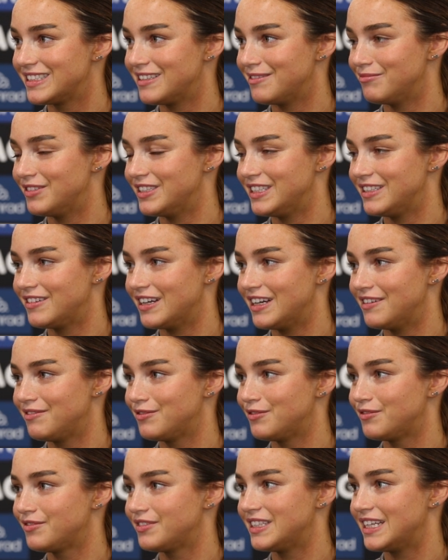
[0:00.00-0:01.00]
and I'm really
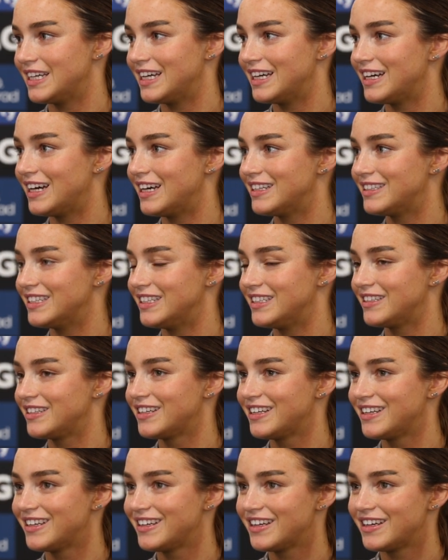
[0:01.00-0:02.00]
grateful for that. I
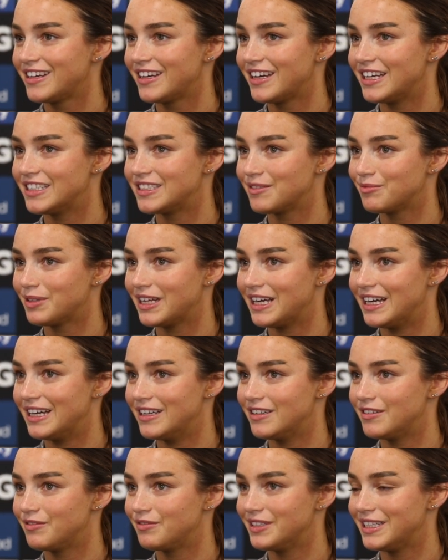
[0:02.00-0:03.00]
think as a
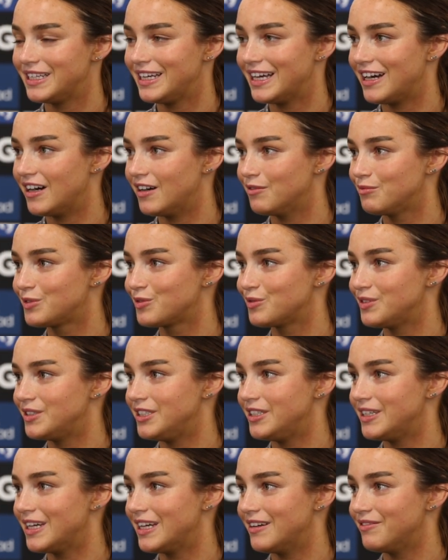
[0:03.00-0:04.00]
player, it really helps
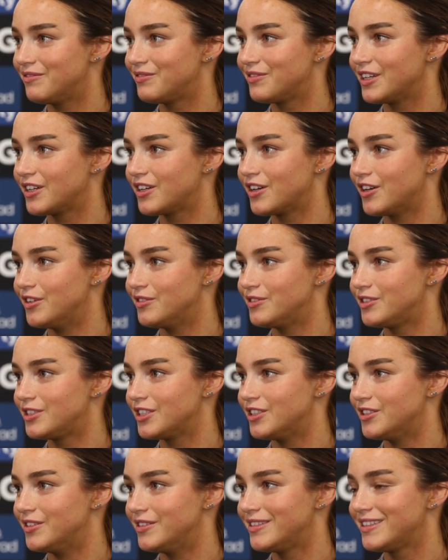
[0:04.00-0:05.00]
when you have a
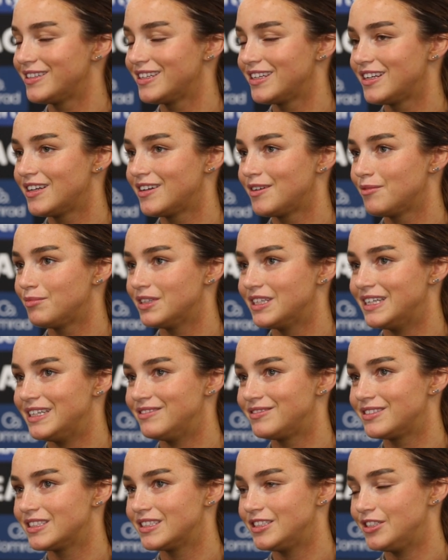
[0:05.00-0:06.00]
coach who
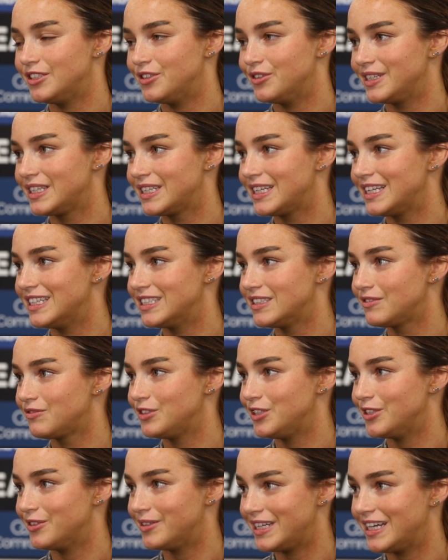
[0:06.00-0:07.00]
believes in you and cares
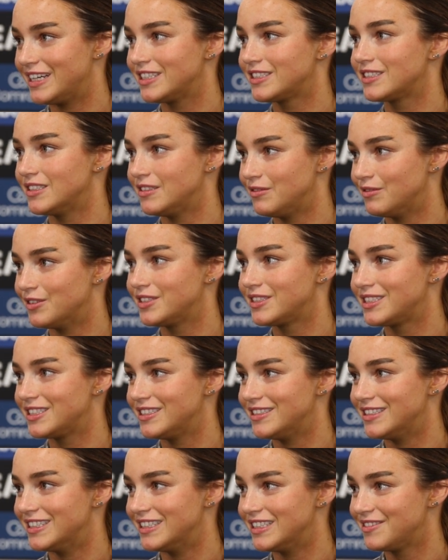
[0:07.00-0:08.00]
for you and actually wants
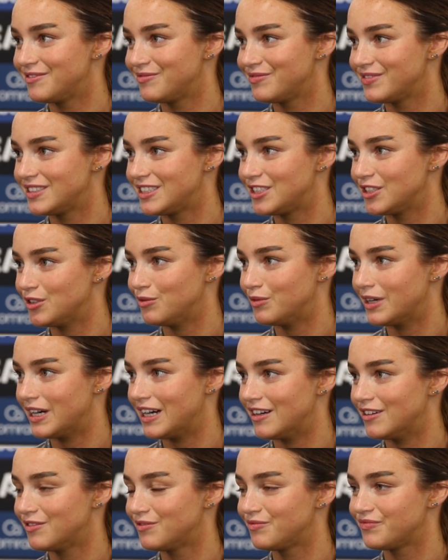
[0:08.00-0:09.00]
you to do
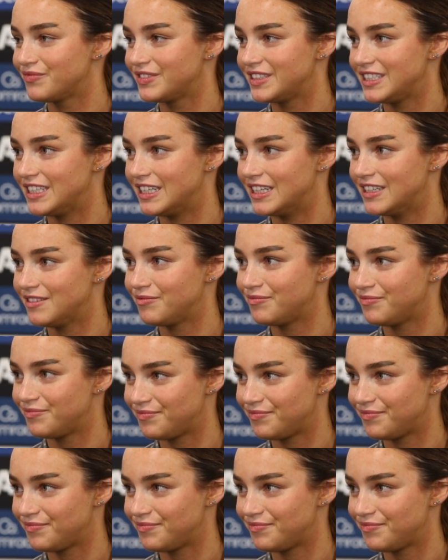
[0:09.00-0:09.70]
well. Yeah.